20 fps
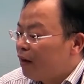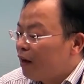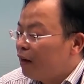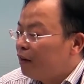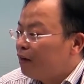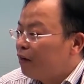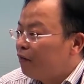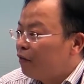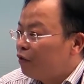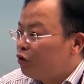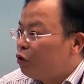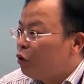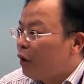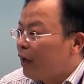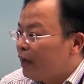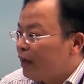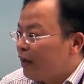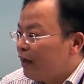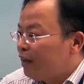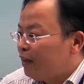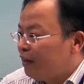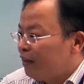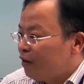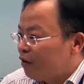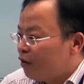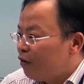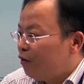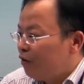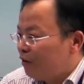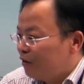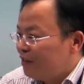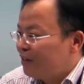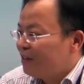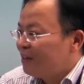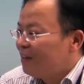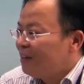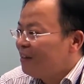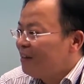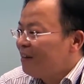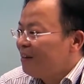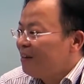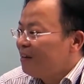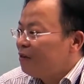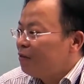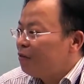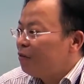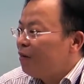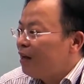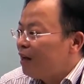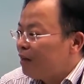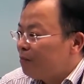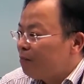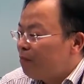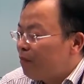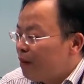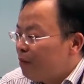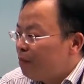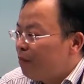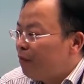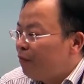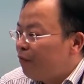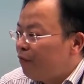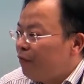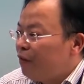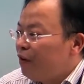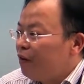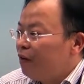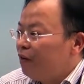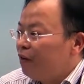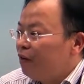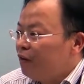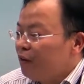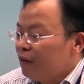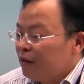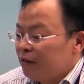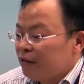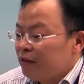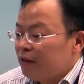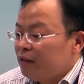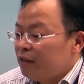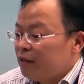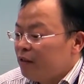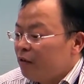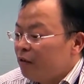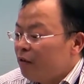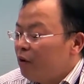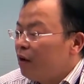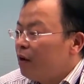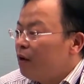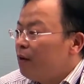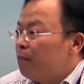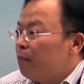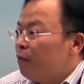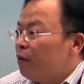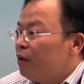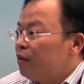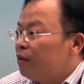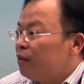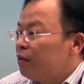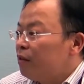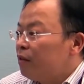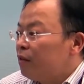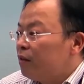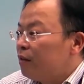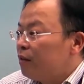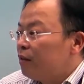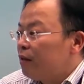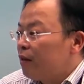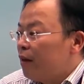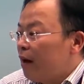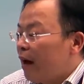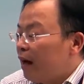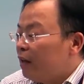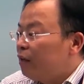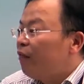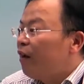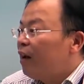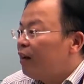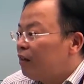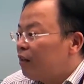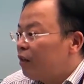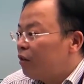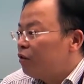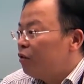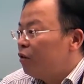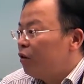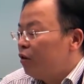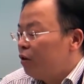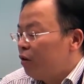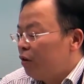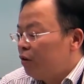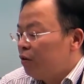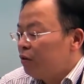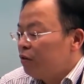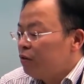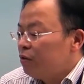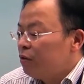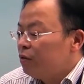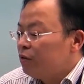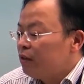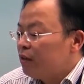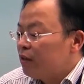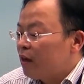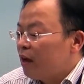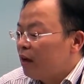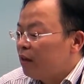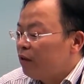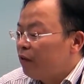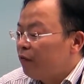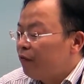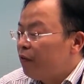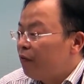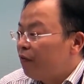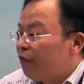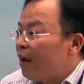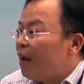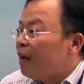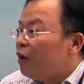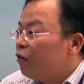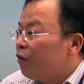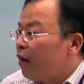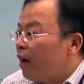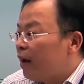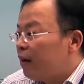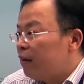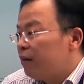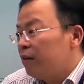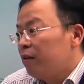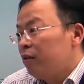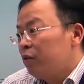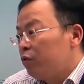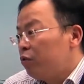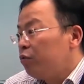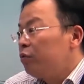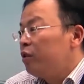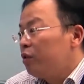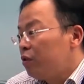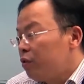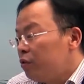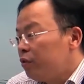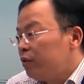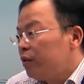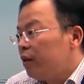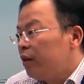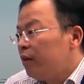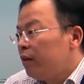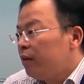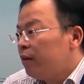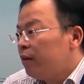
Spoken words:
kind of a training course to let people feel this really brings the advantage or use kind of a value add to the user.